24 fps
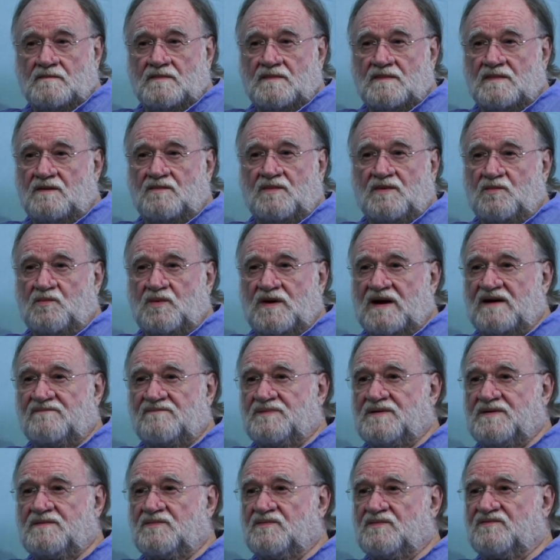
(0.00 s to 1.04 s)
I mean, we have
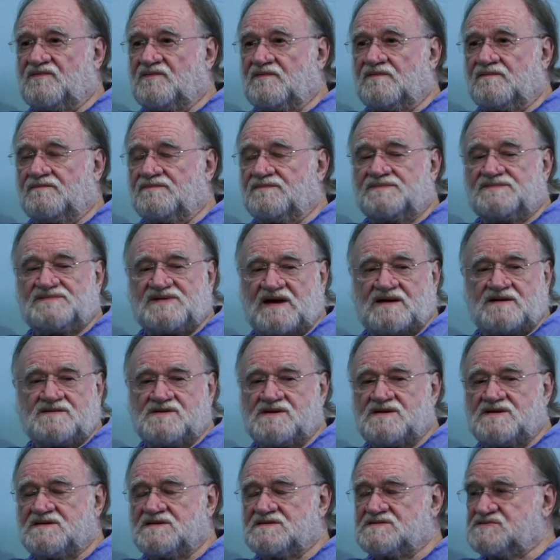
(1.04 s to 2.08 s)
people from 10
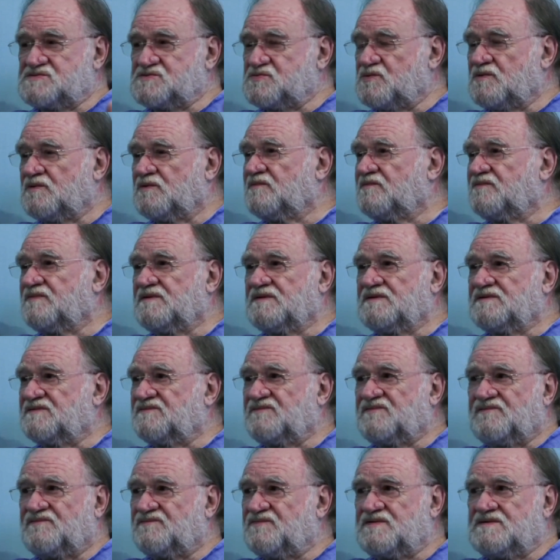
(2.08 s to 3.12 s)
years, 12 years,
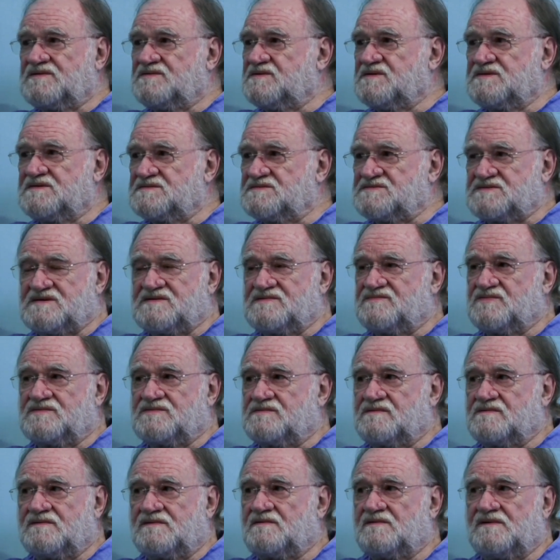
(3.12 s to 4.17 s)
15 years even
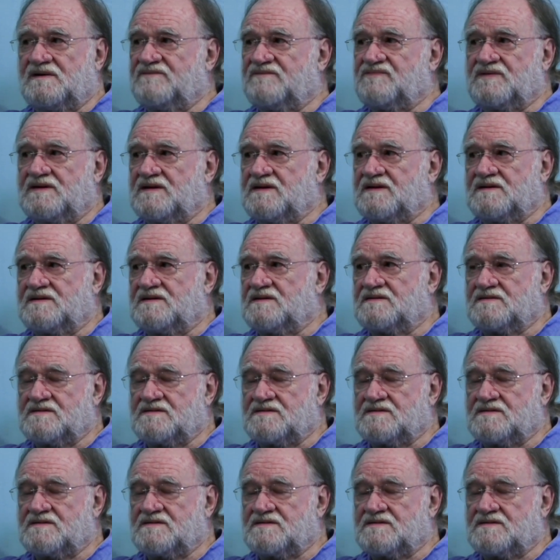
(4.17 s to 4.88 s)
living here.